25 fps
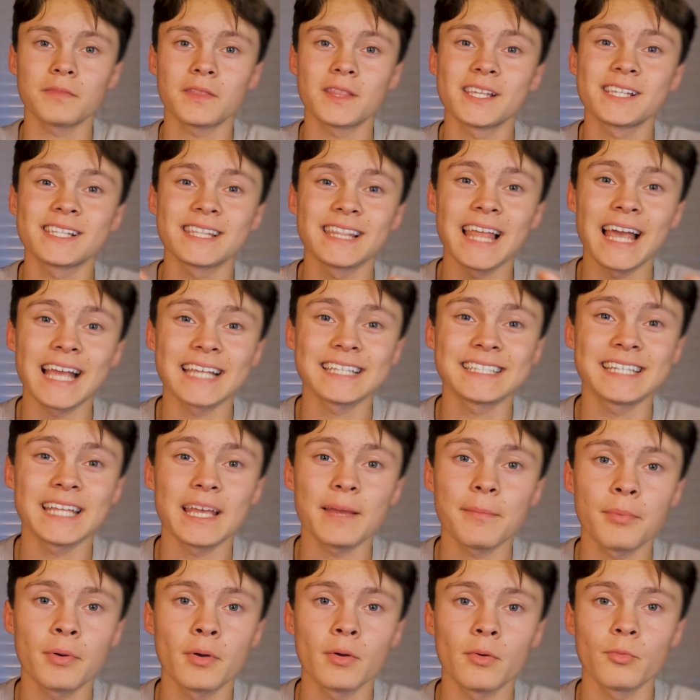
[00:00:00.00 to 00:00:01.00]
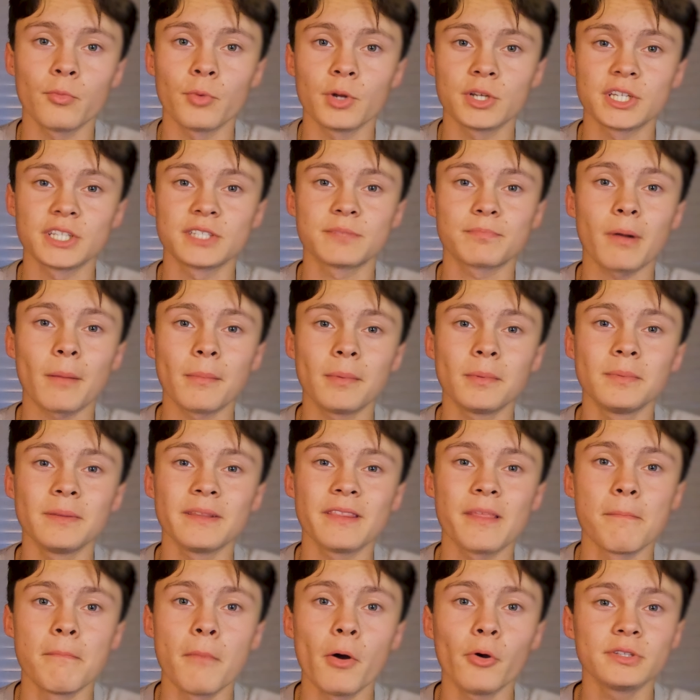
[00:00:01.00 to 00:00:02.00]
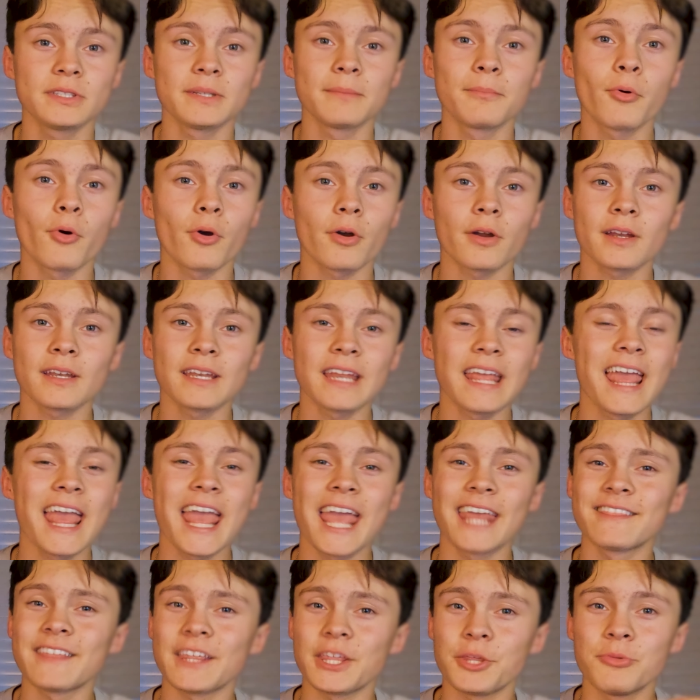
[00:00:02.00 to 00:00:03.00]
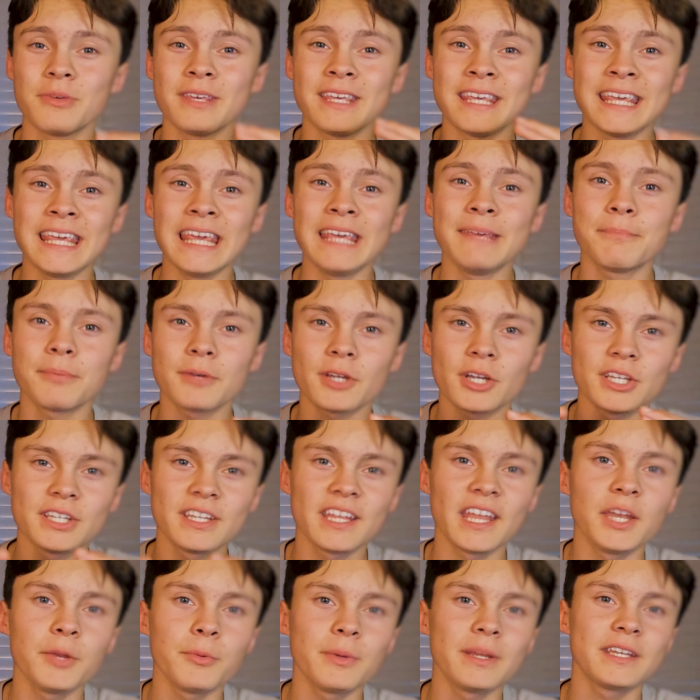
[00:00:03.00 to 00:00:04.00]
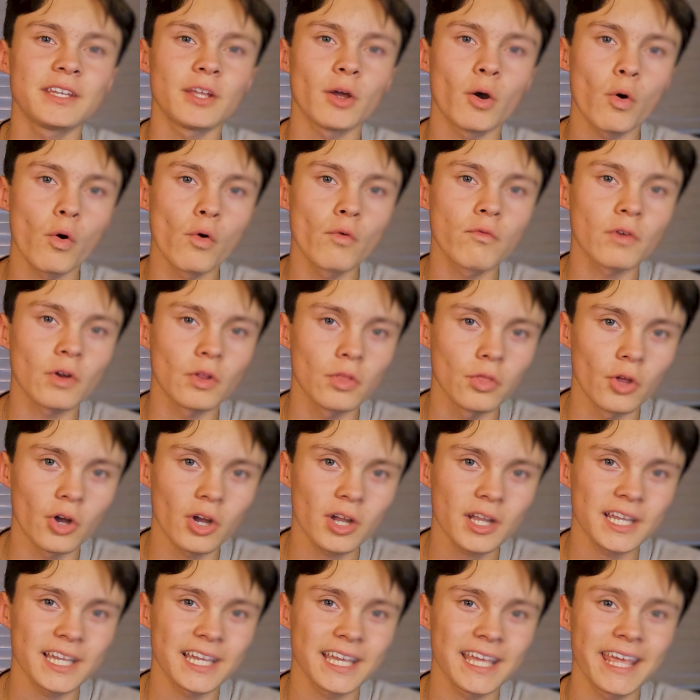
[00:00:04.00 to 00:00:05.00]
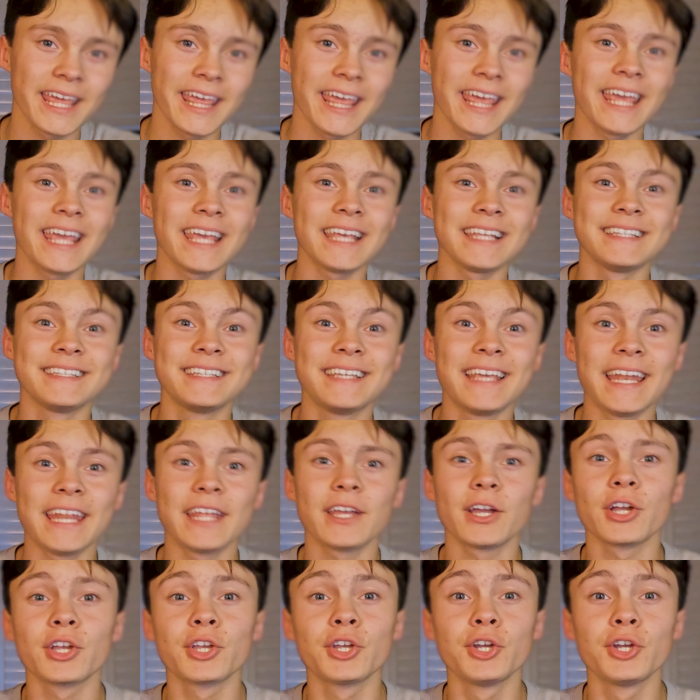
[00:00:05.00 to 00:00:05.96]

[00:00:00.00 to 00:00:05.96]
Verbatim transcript: This last tip, which is probably the most important that you keep continuing to overlook, is getting a